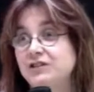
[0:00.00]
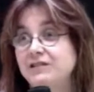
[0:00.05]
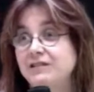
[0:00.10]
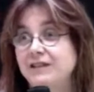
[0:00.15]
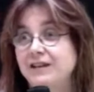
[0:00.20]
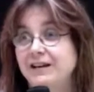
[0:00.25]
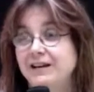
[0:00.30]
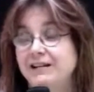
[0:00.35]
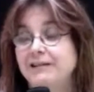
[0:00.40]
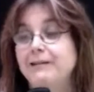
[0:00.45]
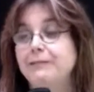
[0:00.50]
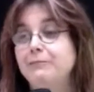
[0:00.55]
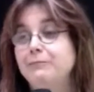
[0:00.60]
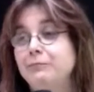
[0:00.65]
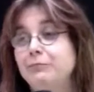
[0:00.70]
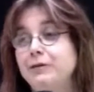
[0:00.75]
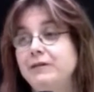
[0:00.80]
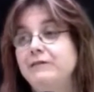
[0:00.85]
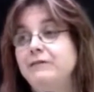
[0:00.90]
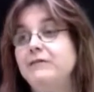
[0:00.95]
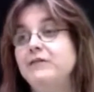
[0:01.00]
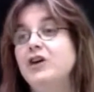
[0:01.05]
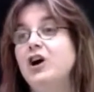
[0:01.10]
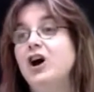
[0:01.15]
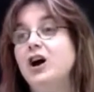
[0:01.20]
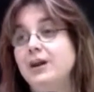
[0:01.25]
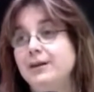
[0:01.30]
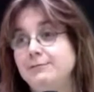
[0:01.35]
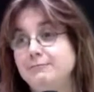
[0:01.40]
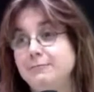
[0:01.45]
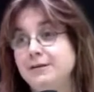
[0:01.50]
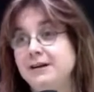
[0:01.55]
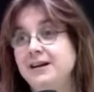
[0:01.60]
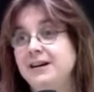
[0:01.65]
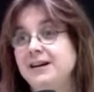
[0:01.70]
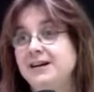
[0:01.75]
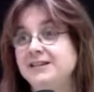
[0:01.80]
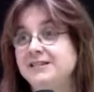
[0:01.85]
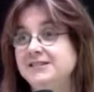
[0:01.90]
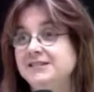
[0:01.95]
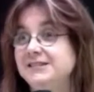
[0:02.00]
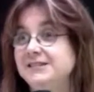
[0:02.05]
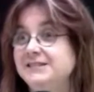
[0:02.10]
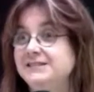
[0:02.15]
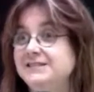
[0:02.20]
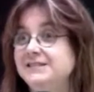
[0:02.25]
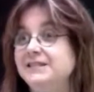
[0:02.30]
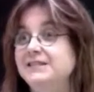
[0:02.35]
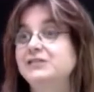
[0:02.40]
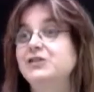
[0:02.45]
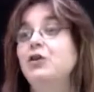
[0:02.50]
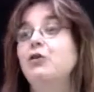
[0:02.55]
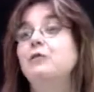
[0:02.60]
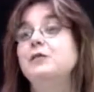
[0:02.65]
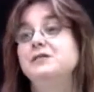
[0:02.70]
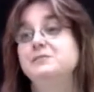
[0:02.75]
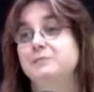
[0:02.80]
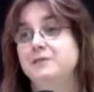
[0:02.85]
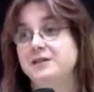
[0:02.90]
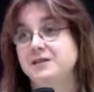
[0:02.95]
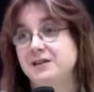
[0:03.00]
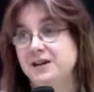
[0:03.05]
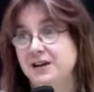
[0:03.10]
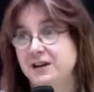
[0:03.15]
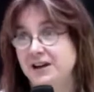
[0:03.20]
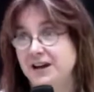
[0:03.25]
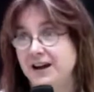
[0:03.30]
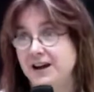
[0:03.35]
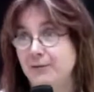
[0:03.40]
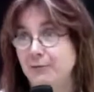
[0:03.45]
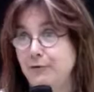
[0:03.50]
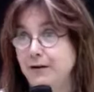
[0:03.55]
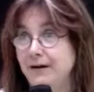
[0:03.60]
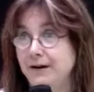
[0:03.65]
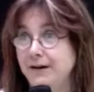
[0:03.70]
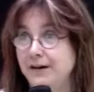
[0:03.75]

that we've done because it's always been done that way.